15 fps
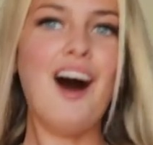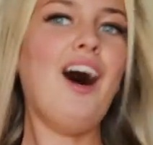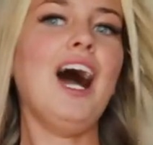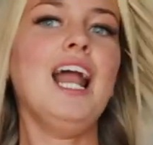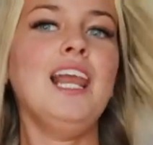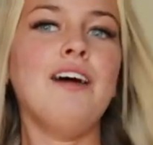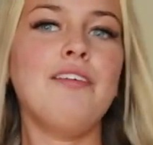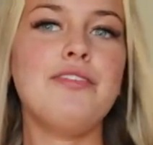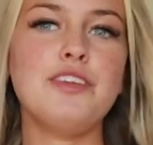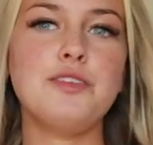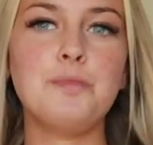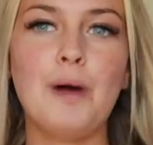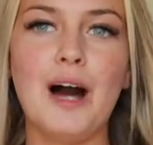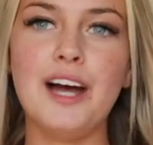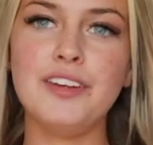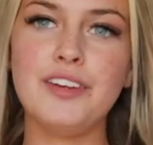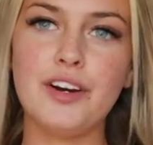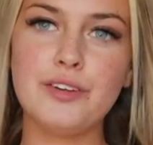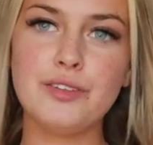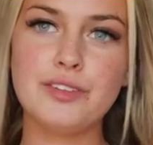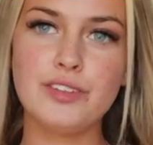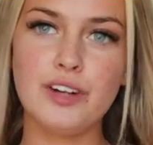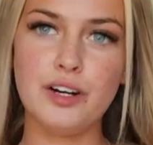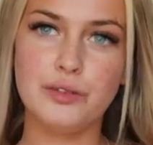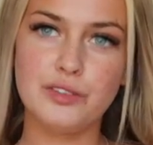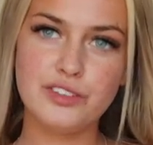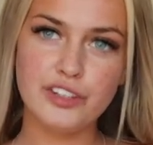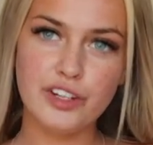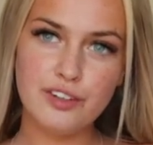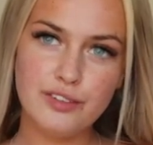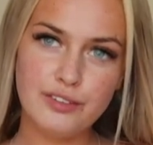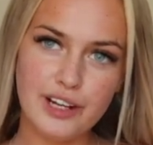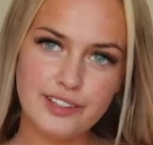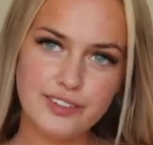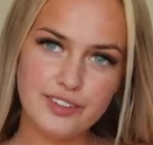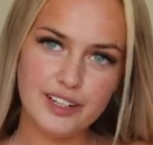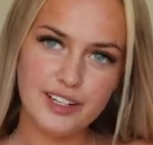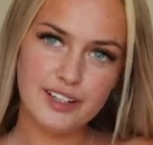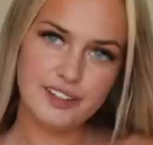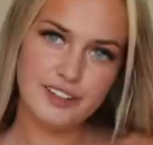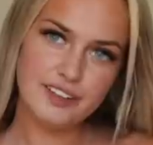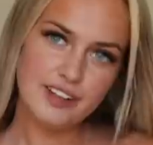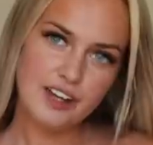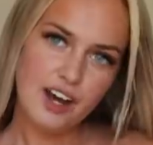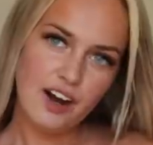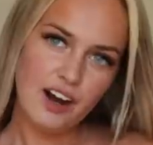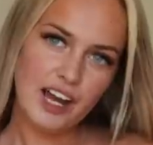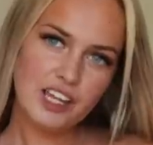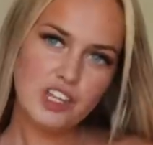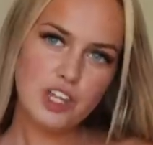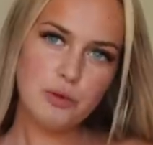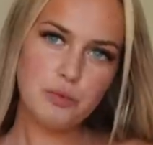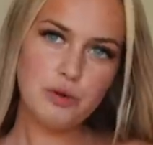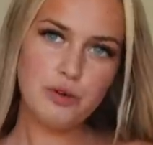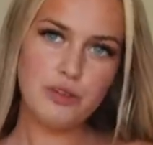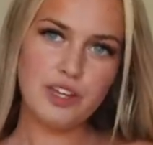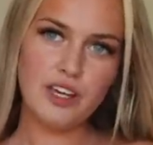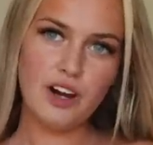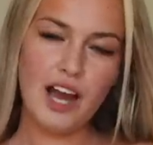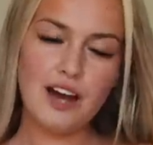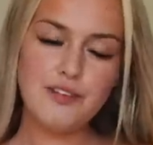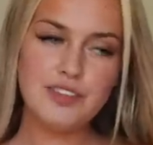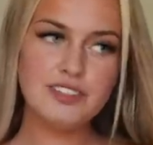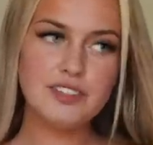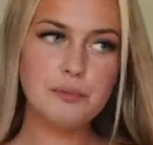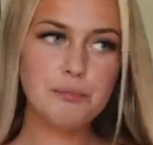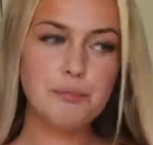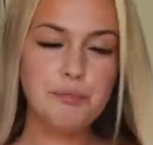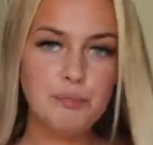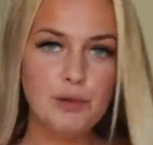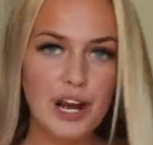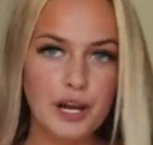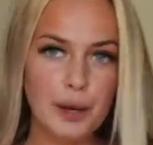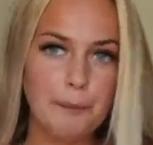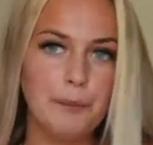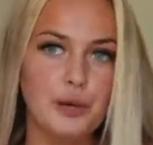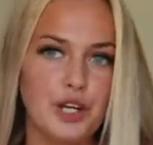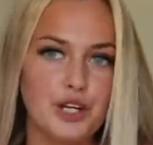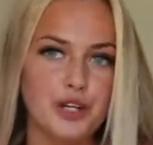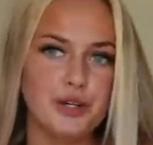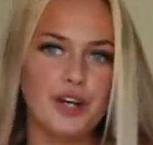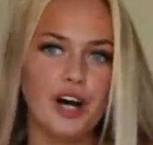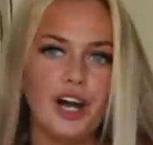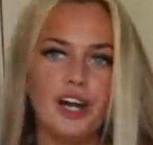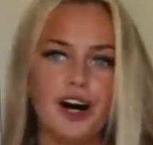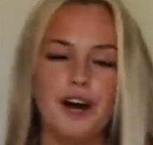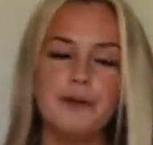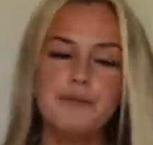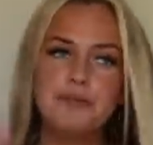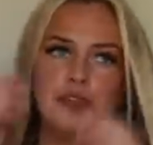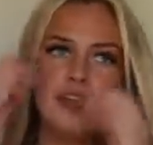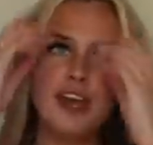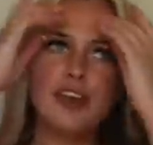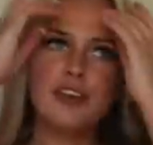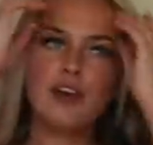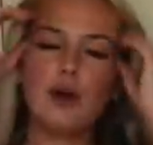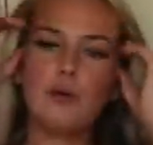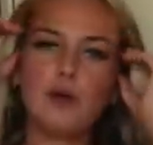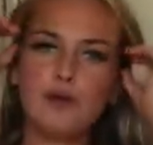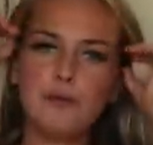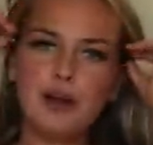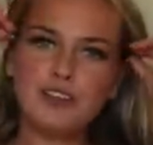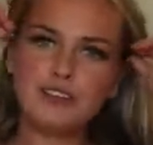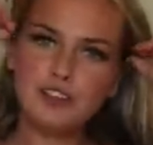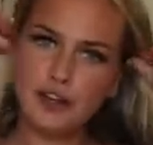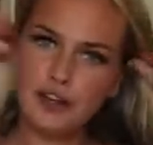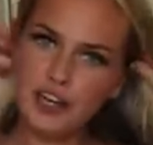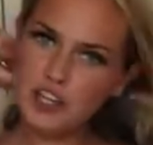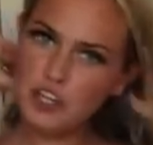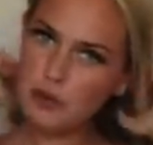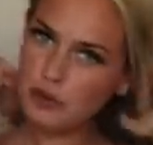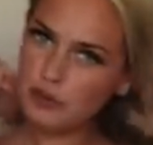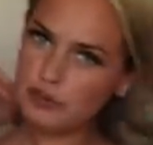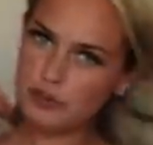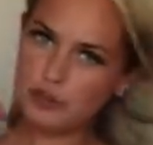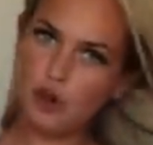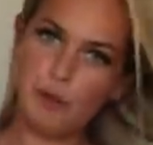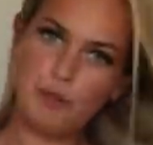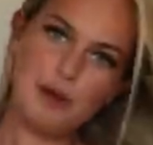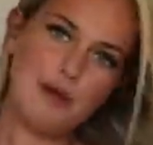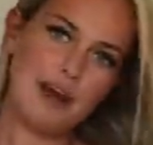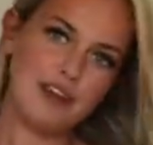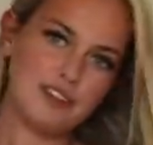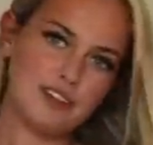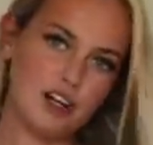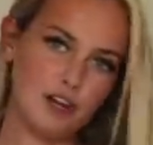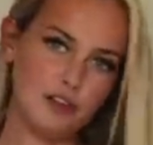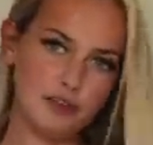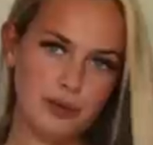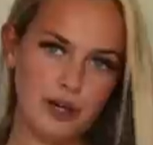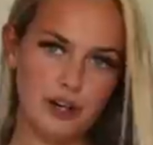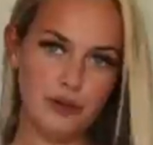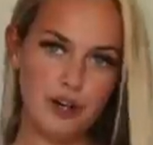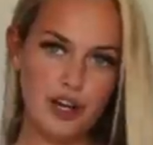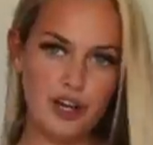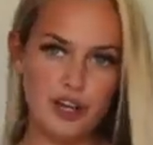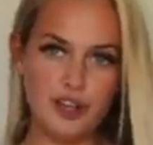I love this bandeau style, it's so flattering. And I actually wore this, I have this in like a blue colour that I wore in Mexico, and I actually wore it as a top in Mexico as well.